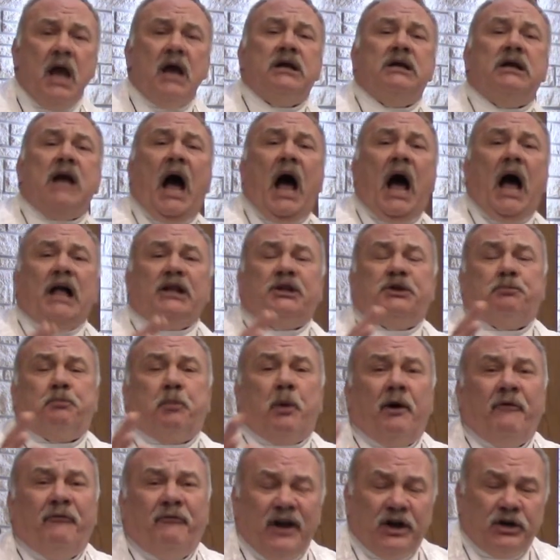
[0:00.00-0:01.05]
God's
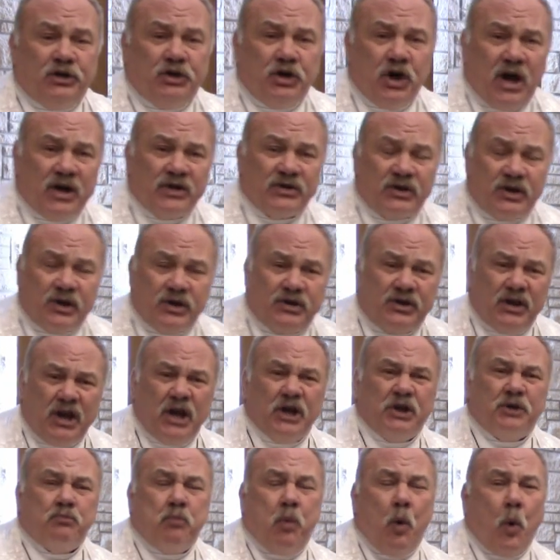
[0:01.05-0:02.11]
perfect justice
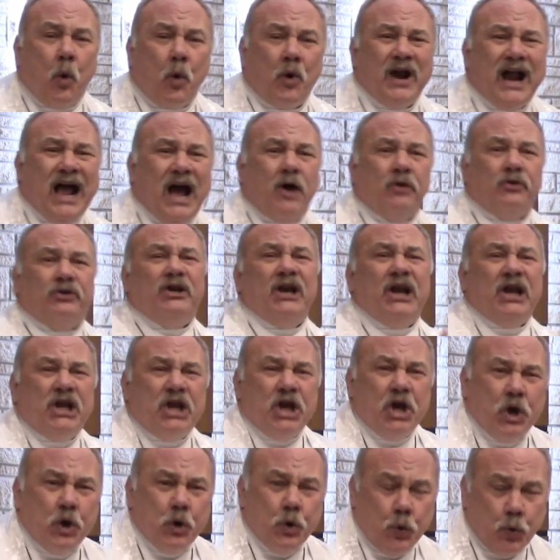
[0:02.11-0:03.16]
is poured out to
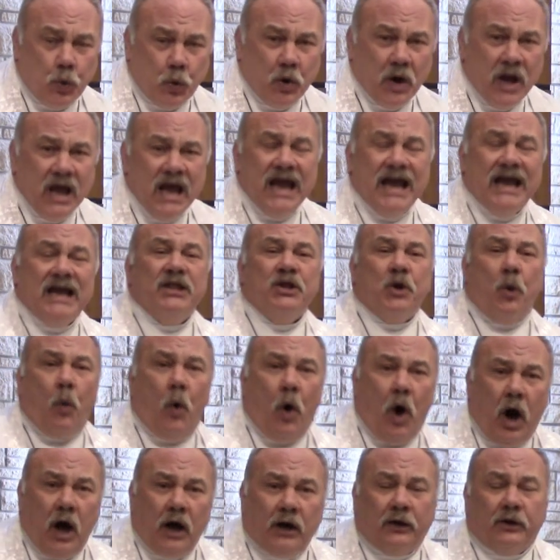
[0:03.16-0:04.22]
you in the
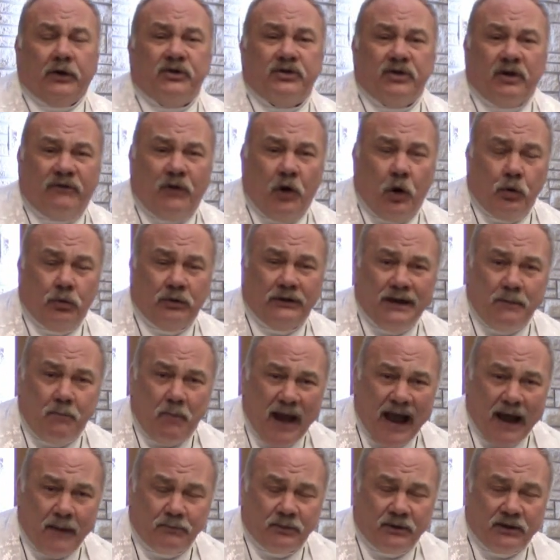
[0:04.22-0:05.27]
waters of holy
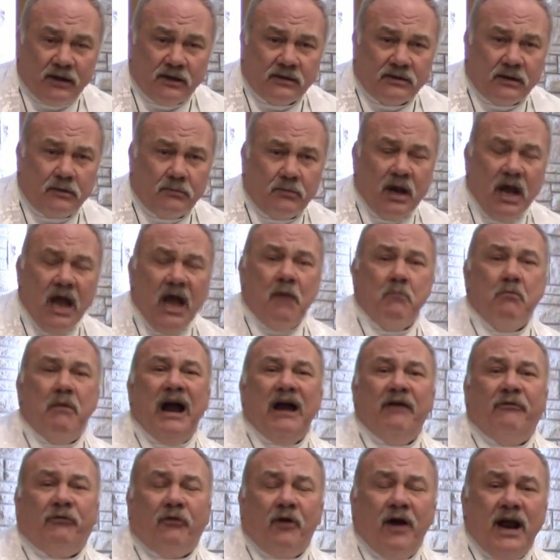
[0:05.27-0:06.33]
baptism.
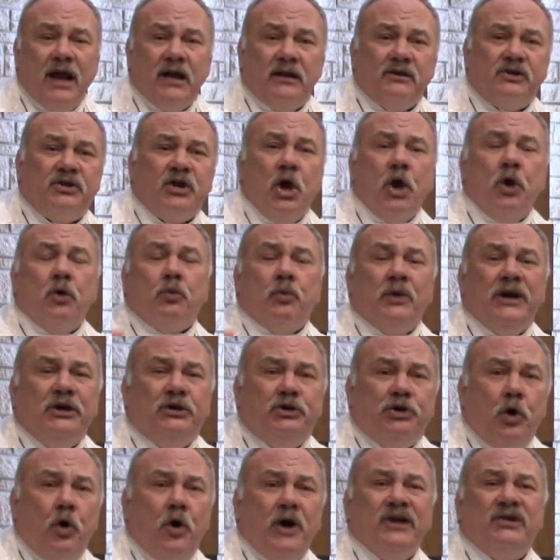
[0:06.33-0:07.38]
My friends,
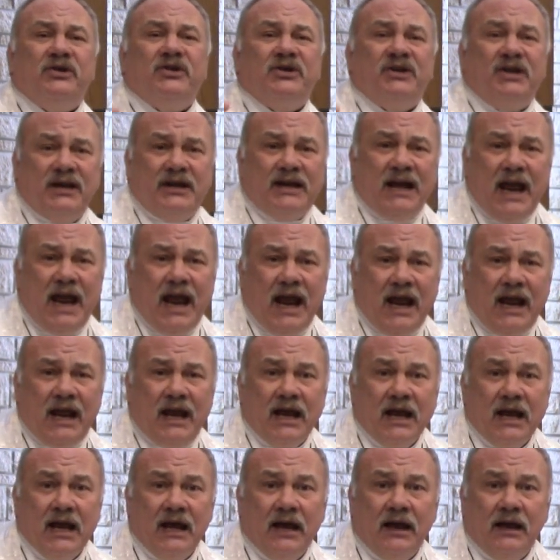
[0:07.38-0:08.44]
rejoice
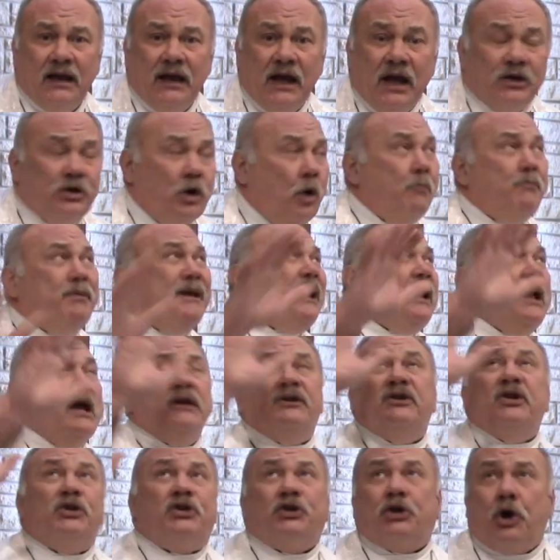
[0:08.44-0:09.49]
today. Don't be
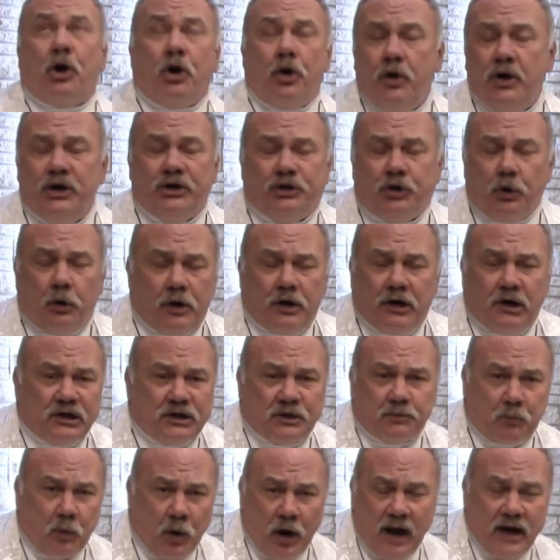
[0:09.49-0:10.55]
discouraged or
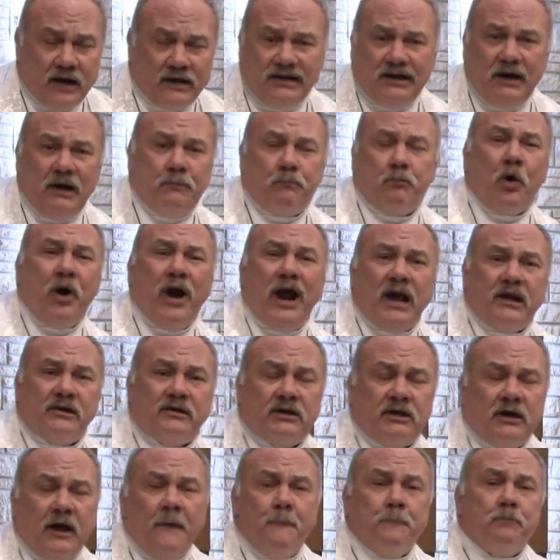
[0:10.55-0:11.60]

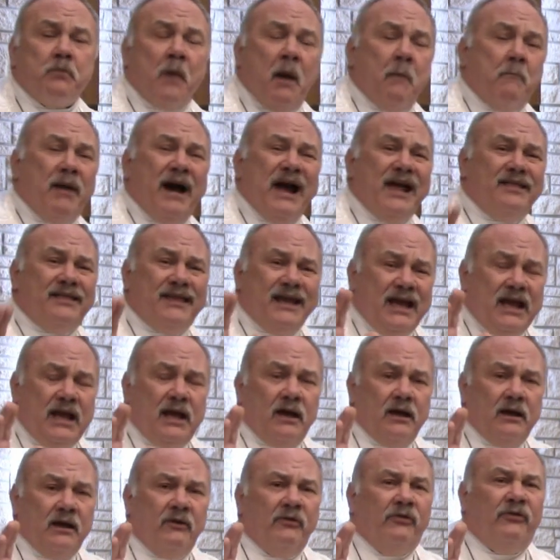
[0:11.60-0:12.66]
depressed by the
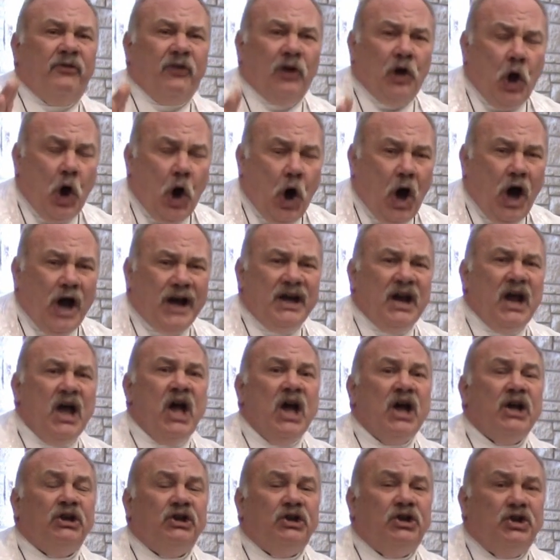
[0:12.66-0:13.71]

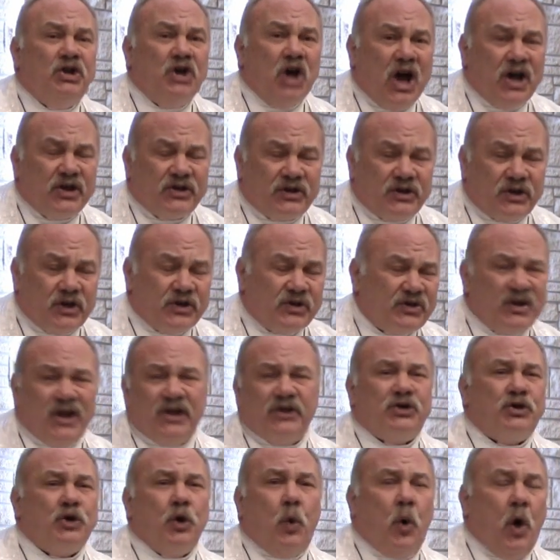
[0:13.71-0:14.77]
flawed justice
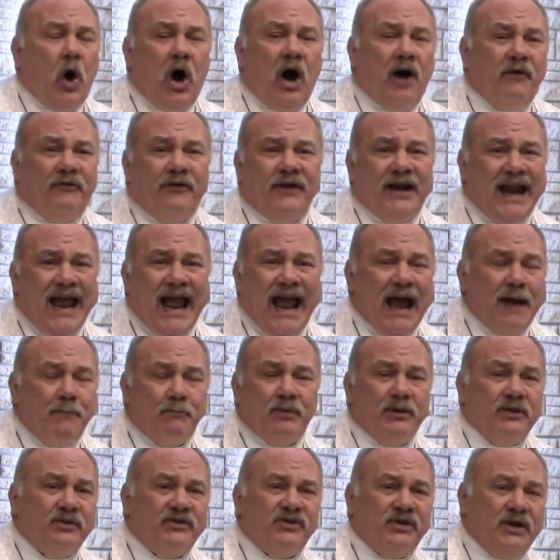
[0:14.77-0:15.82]
that so often
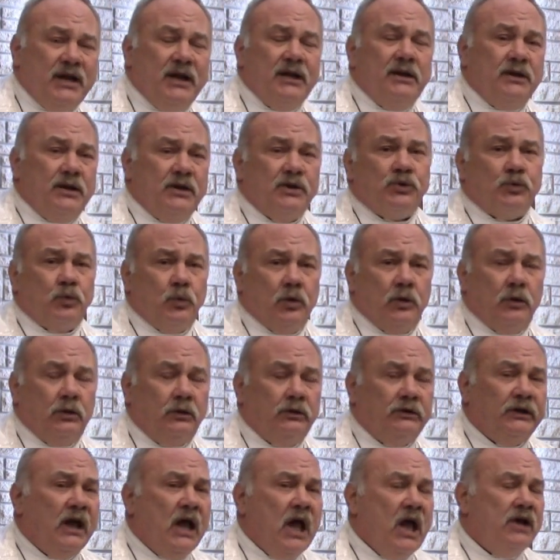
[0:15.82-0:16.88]
happens in this
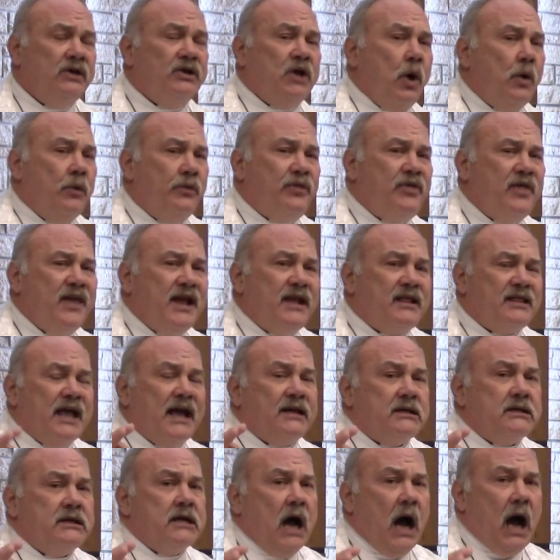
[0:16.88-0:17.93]
world. Don't think
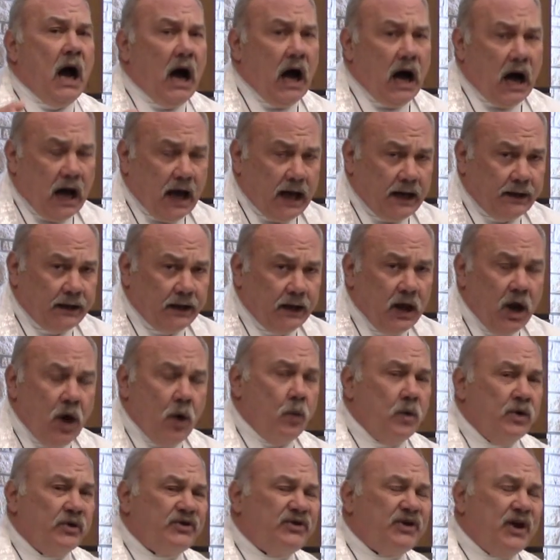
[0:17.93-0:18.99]
that God
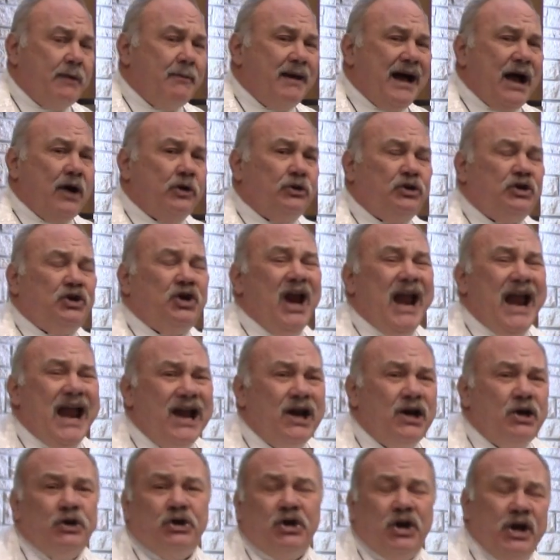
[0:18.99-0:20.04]
will somehow
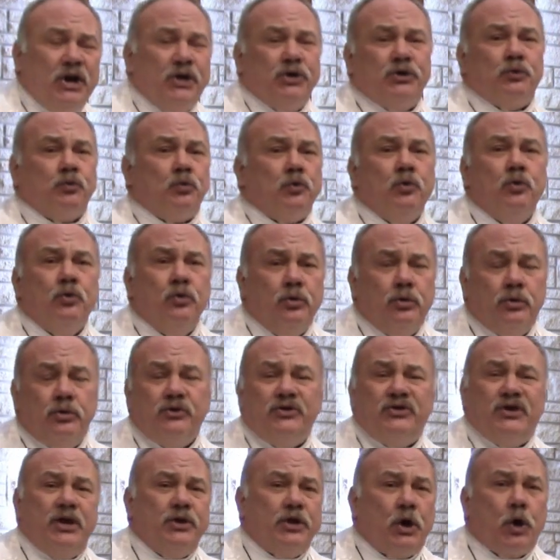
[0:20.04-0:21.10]
change his
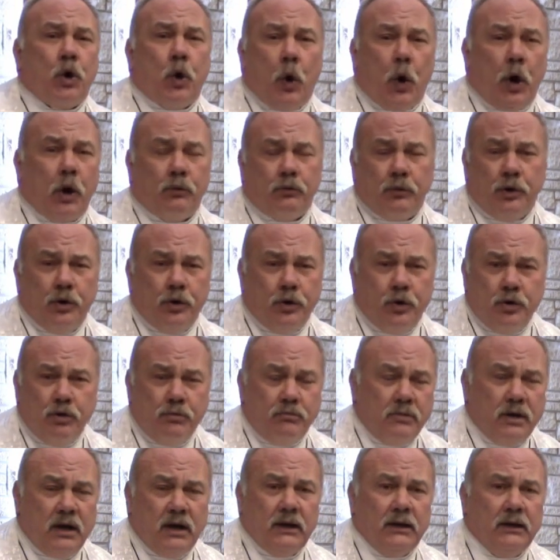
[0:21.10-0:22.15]
rules in the
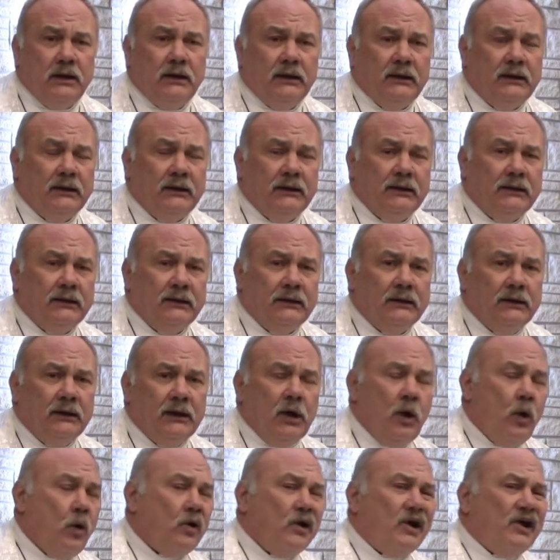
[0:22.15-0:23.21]
courtroom
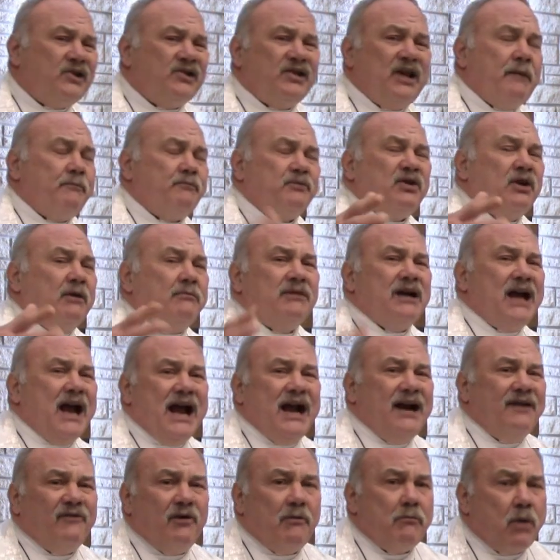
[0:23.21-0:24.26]
or accept some
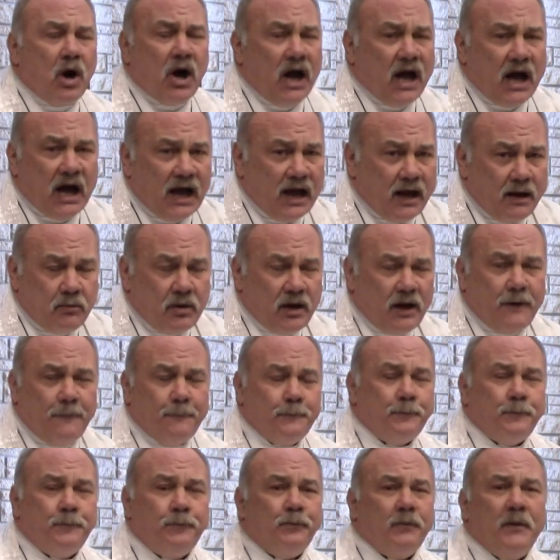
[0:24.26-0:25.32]
kind of a bribe.
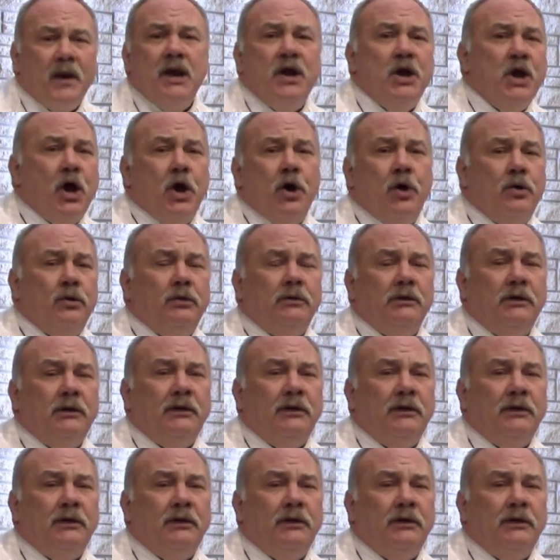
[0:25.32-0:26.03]
No,